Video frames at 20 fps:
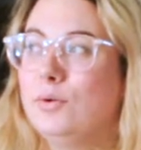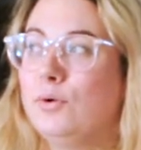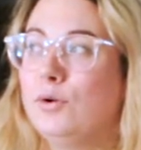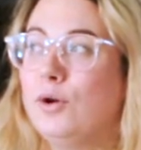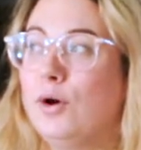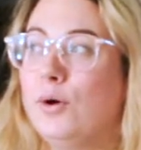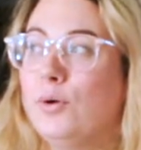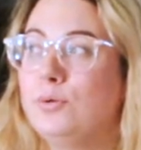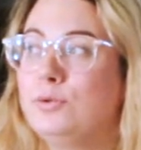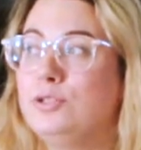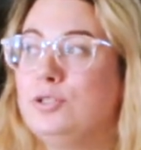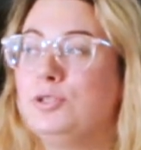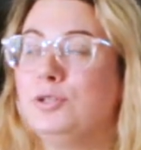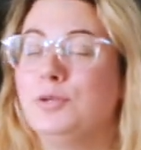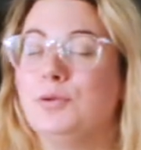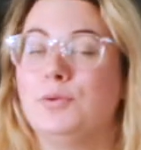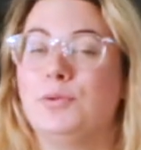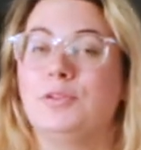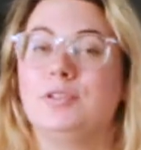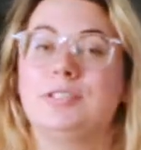go
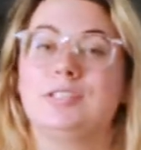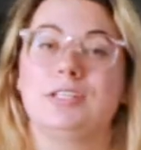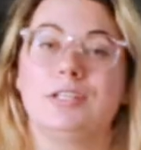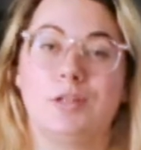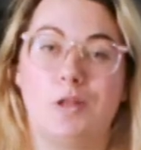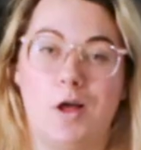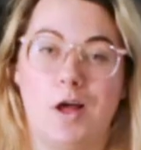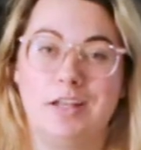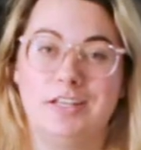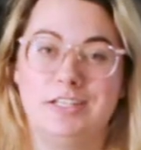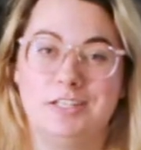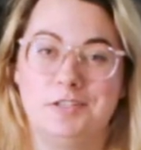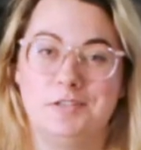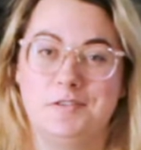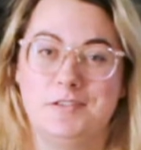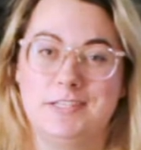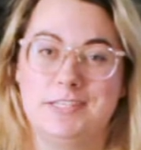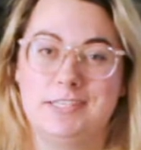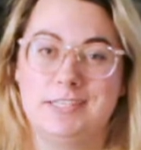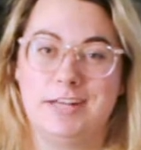to the salon to
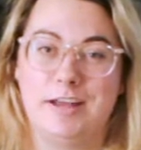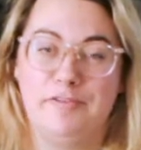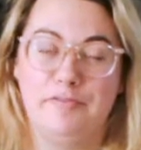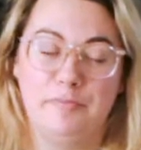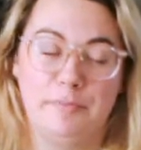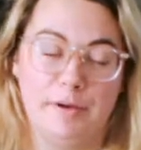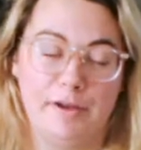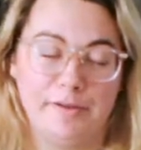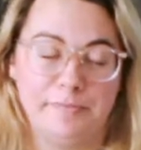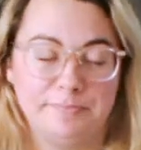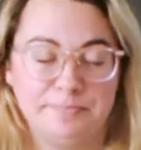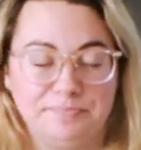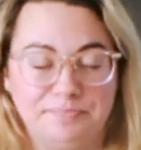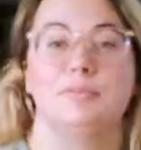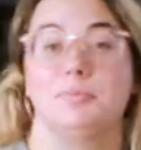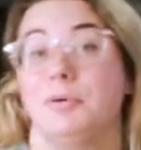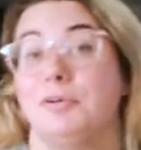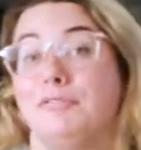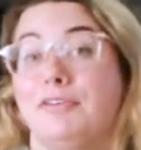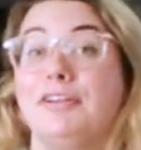do this stuff, but
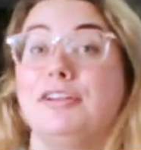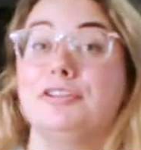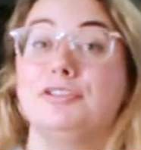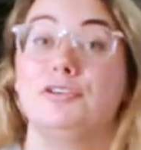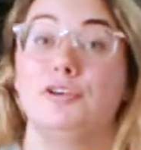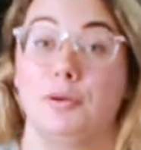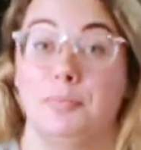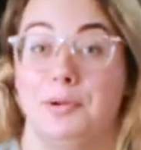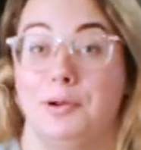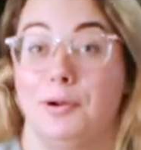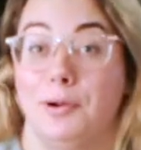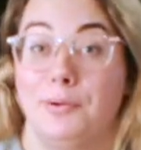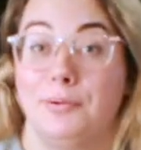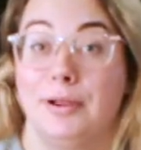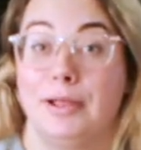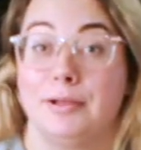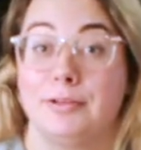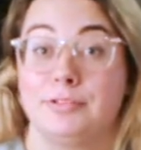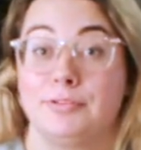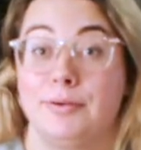it's more fun to scrub your own
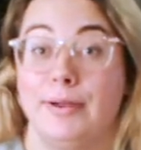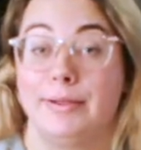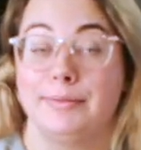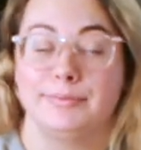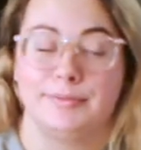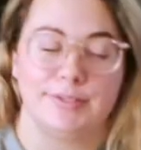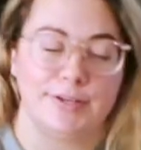nails, right?